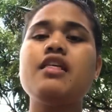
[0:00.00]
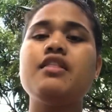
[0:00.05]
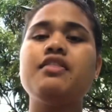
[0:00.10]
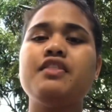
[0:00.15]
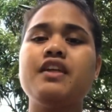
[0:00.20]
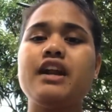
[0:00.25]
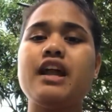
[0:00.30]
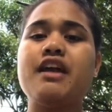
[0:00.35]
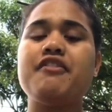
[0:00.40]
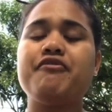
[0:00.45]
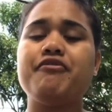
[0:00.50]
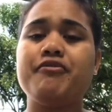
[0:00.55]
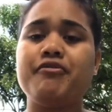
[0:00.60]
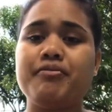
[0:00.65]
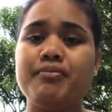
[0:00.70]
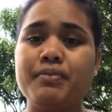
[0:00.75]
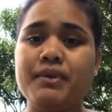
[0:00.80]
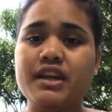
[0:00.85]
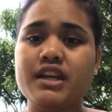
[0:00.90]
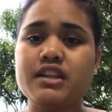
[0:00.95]
that
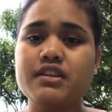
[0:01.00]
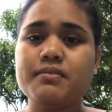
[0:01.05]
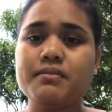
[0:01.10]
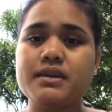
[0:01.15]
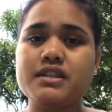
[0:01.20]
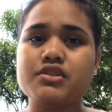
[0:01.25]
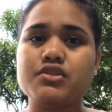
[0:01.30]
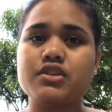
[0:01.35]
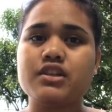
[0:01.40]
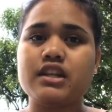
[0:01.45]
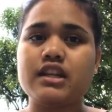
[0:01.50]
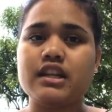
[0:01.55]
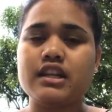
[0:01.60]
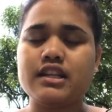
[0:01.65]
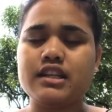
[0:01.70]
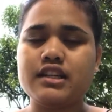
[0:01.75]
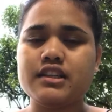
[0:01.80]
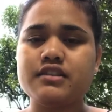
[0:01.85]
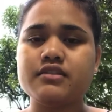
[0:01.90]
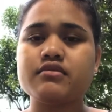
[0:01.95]
have been
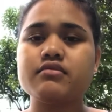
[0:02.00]
particularly